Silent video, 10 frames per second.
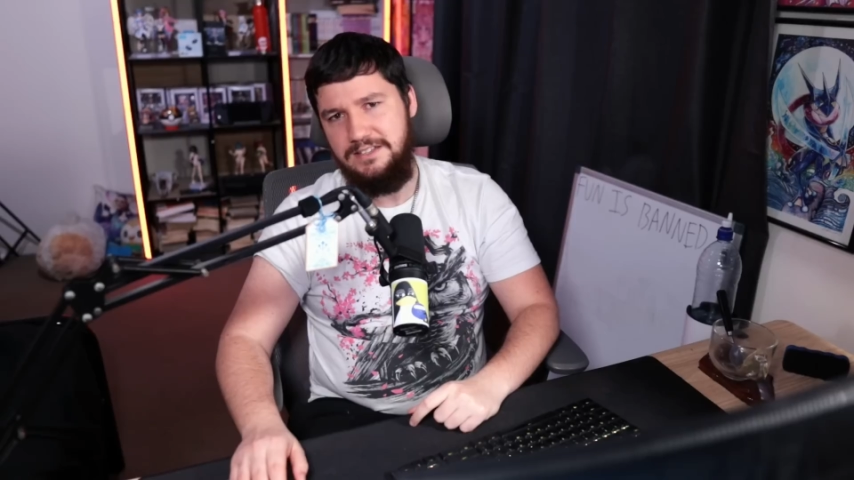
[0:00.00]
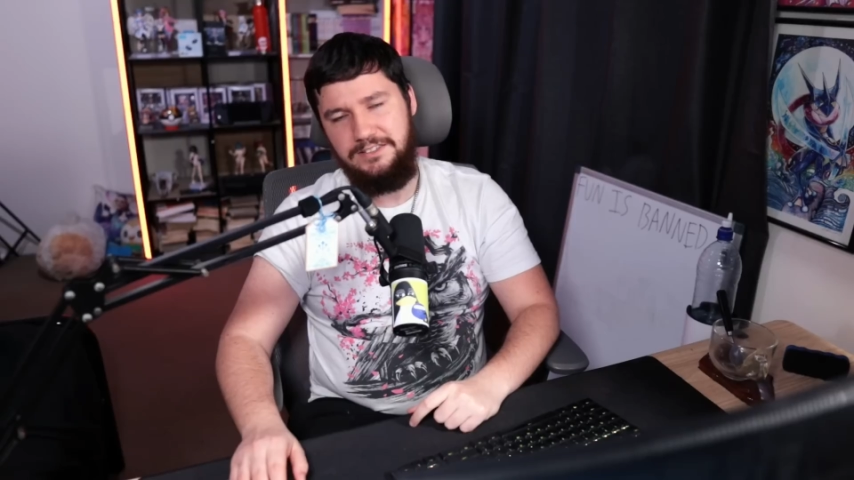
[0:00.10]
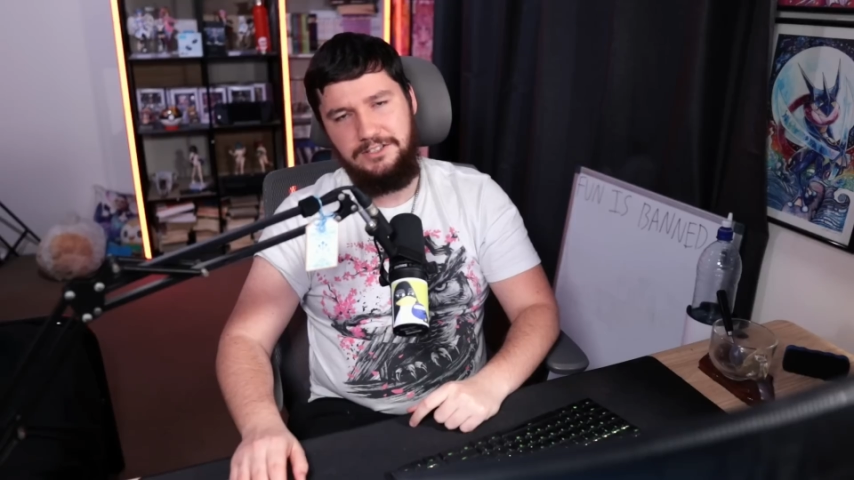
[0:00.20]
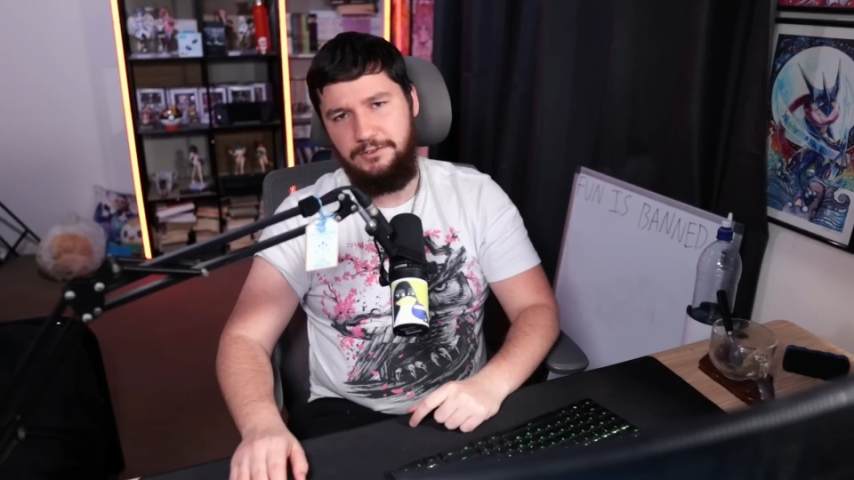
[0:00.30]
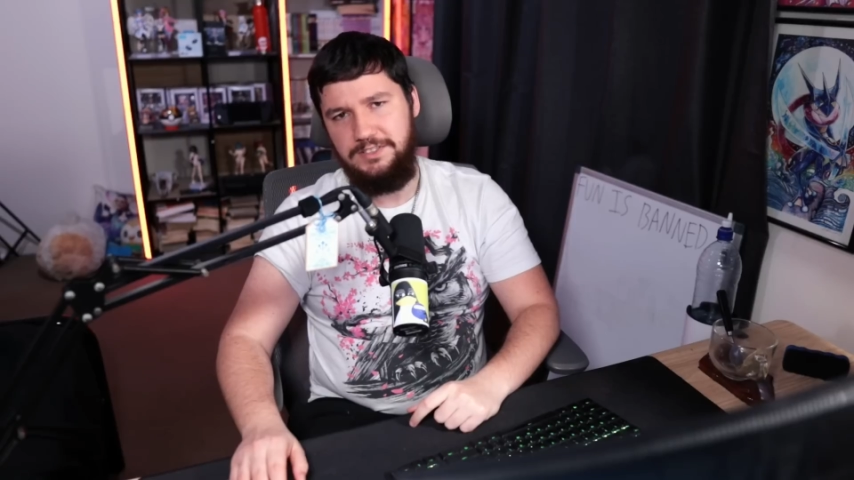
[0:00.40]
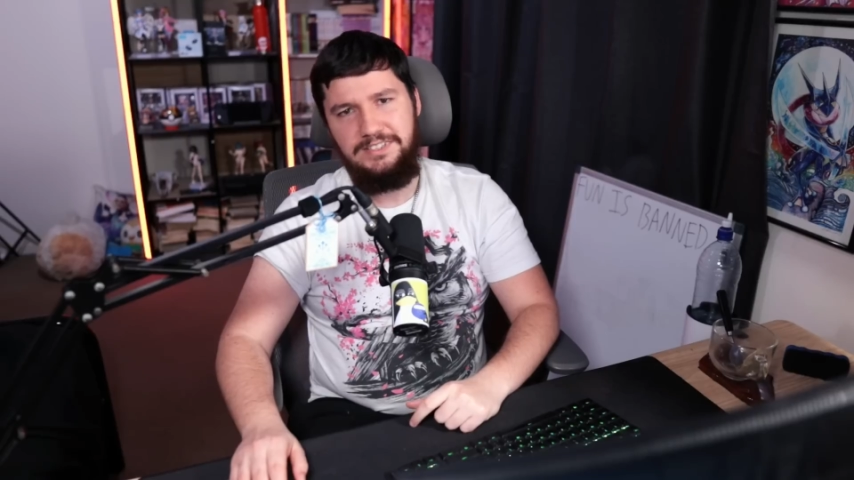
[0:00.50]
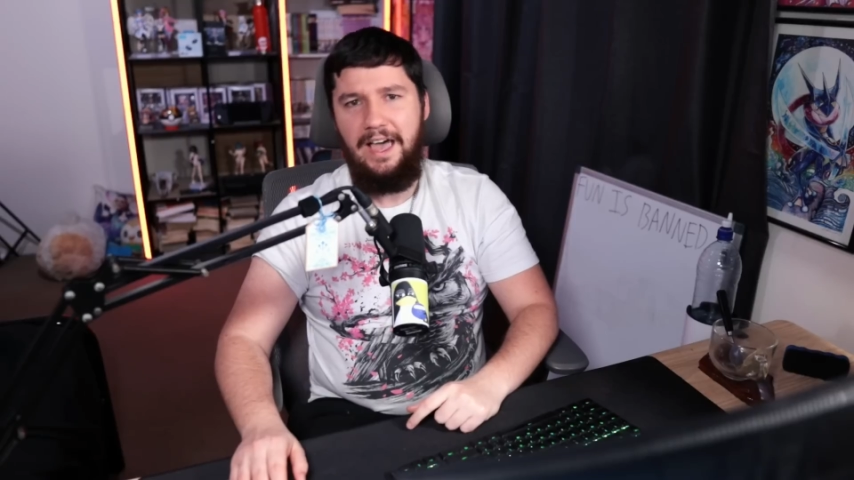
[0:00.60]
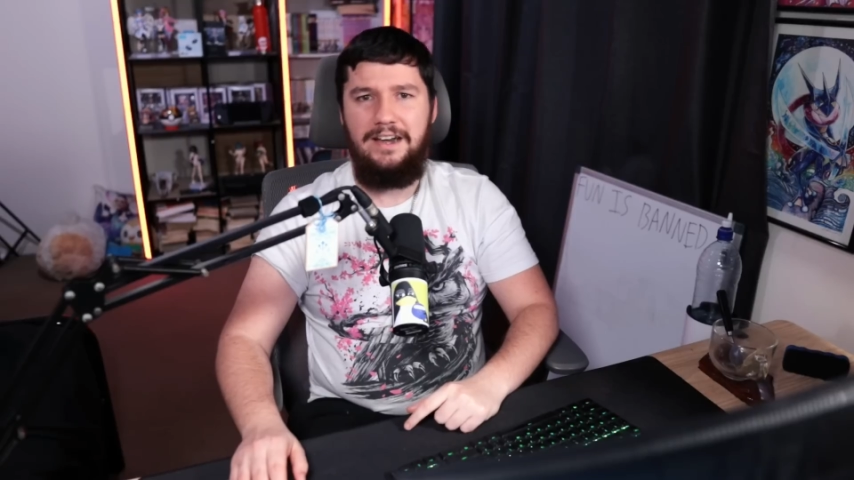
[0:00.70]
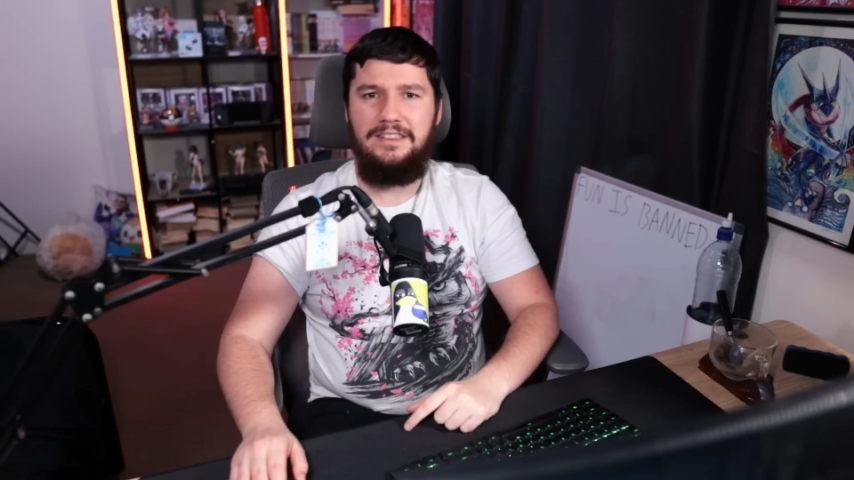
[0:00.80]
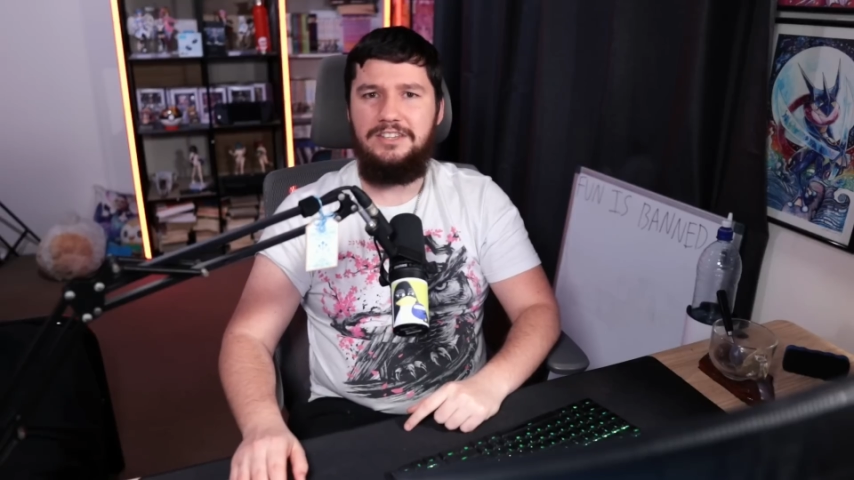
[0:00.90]
yourself
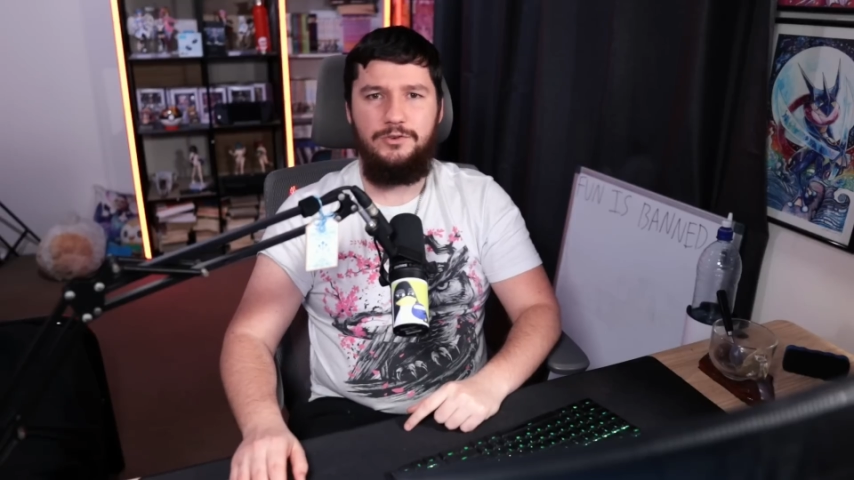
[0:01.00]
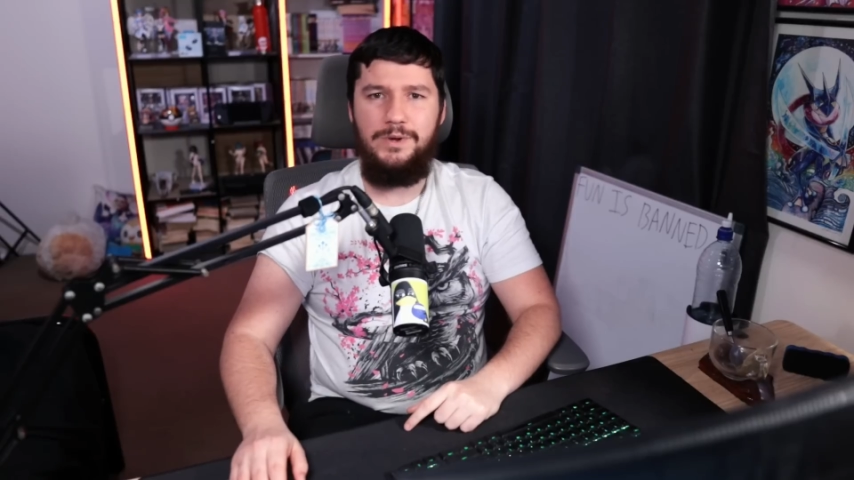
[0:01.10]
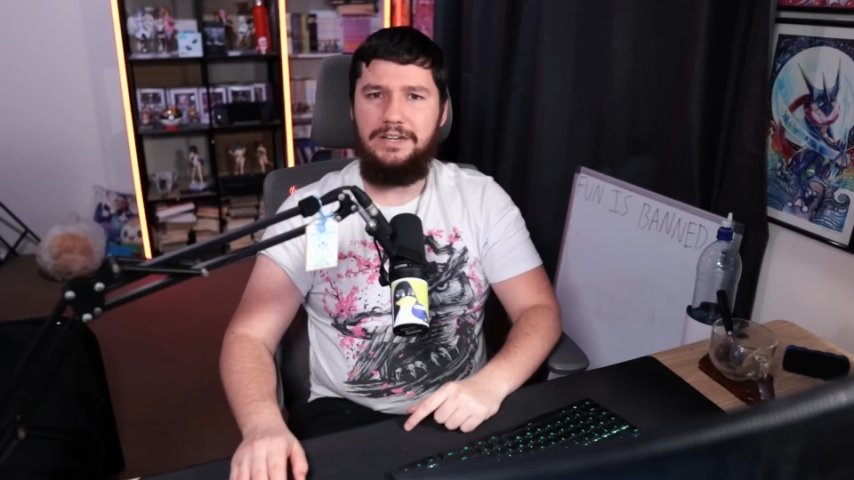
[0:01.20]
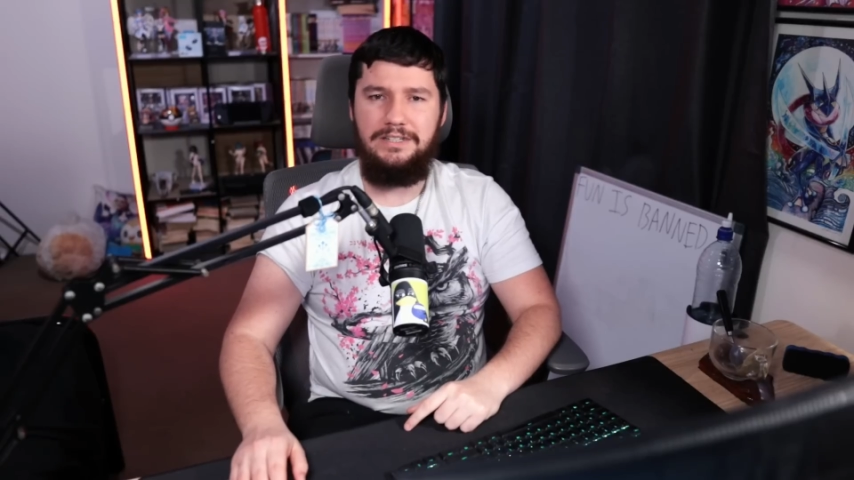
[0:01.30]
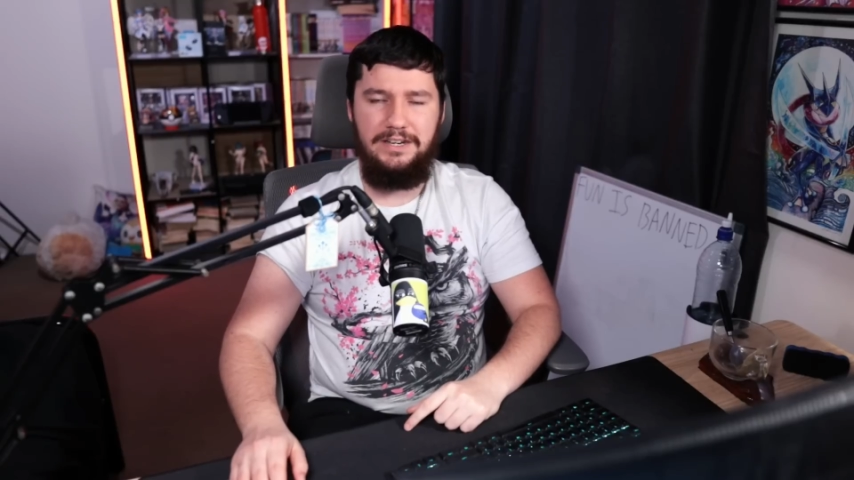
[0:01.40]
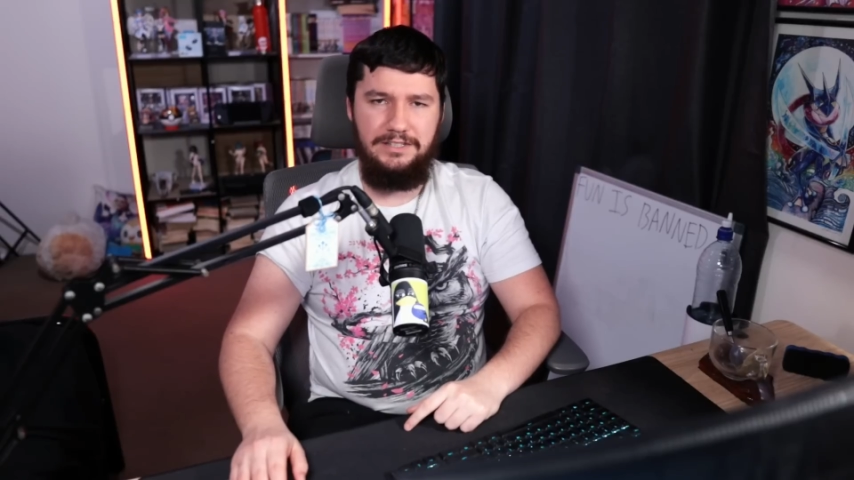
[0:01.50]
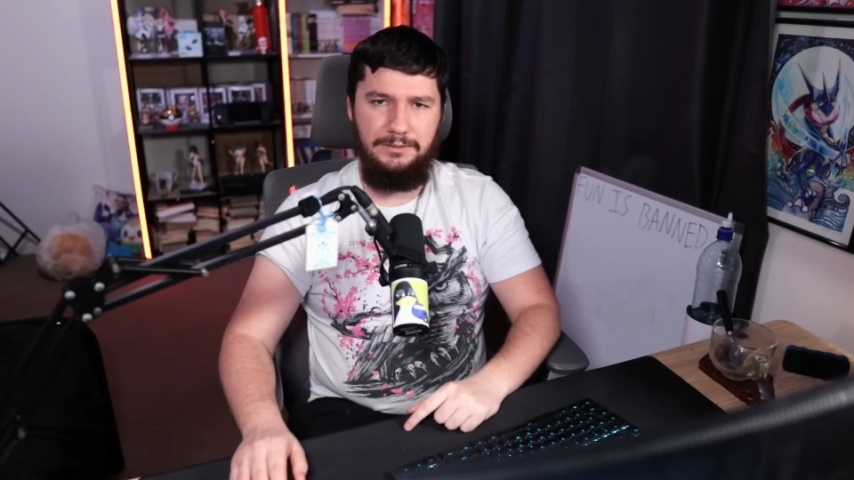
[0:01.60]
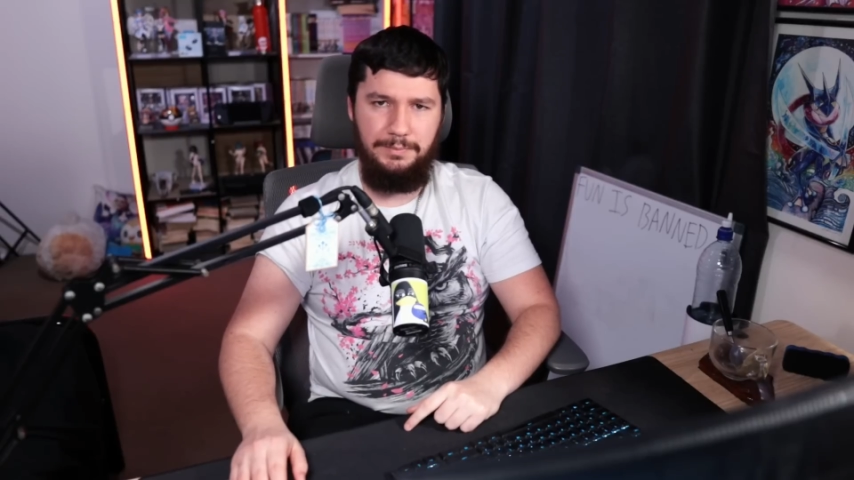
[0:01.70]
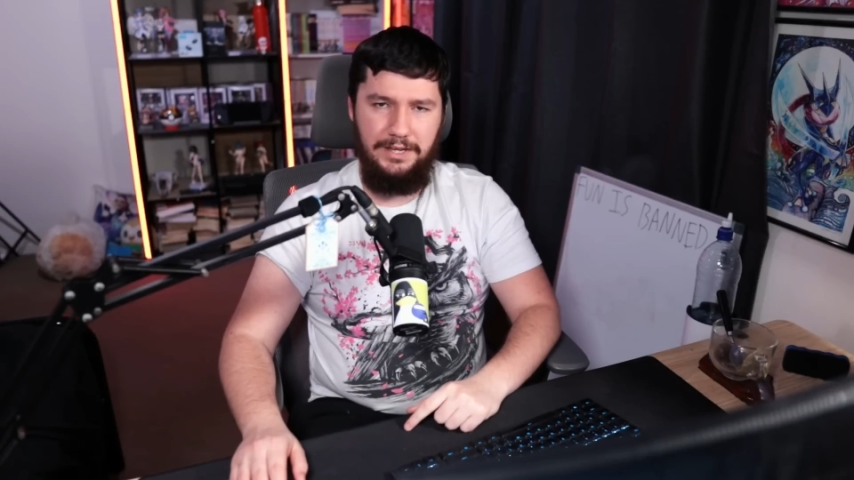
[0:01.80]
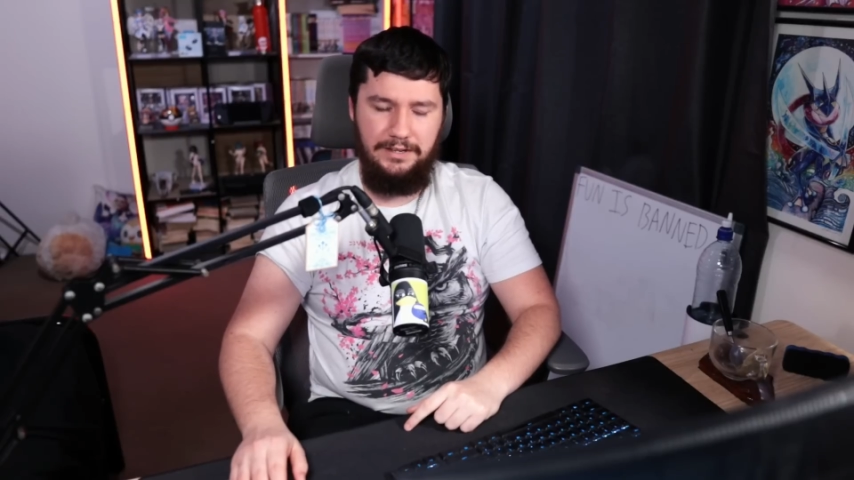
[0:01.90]
sadder than you really need
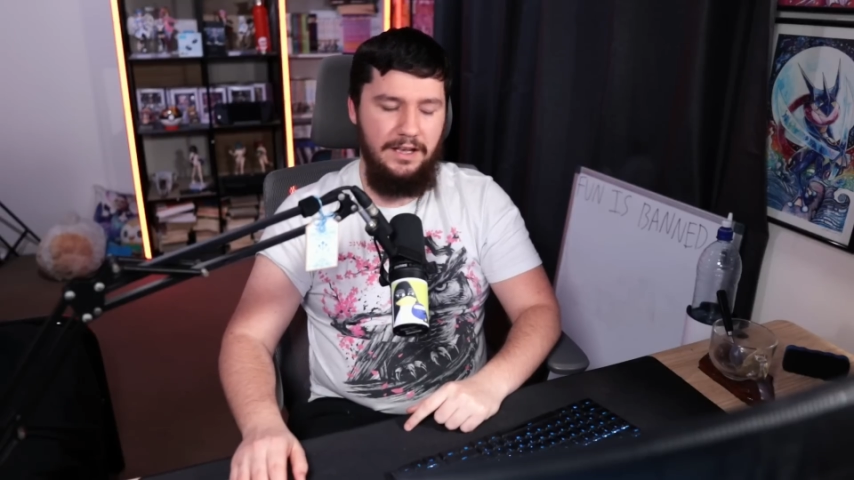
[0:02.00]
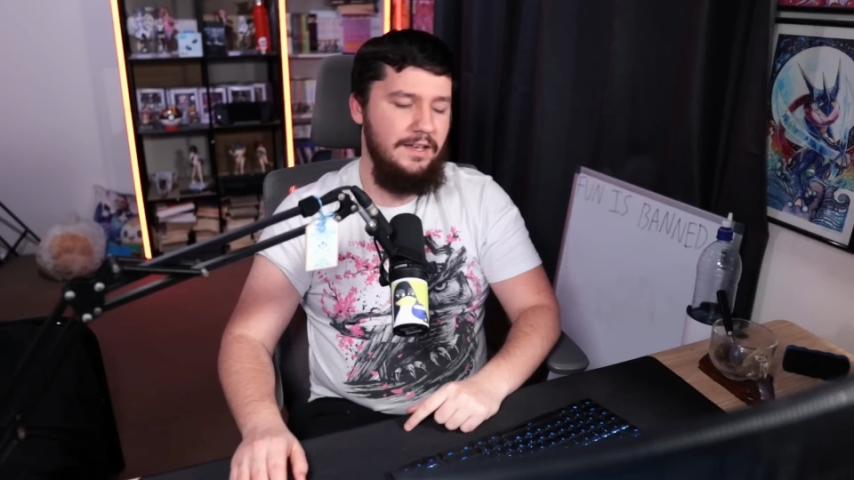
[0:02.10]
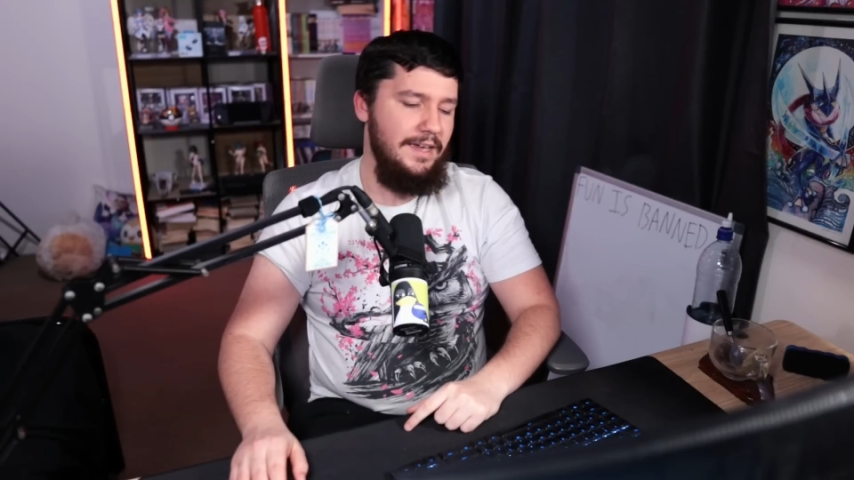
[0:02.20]
to be.